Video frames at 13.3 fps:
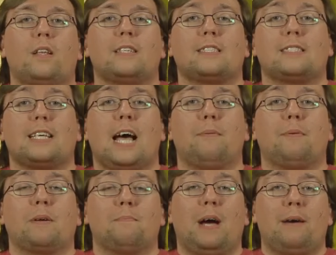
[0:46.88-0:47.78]
this is
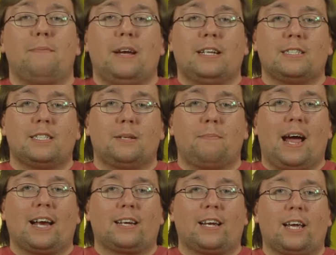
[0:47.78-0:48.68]
happening, Batman is in the
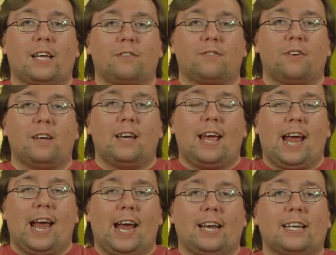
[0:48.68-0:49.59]
Batcave
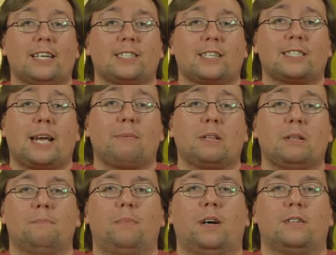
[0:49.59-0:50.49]
and he is examining
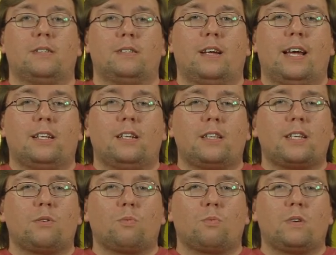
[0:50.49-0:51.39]
the button, and
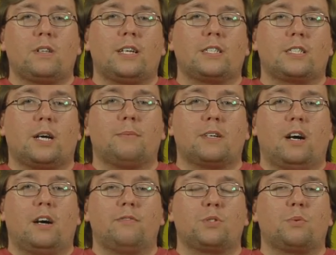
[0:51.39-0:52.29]
nothing really is coming of his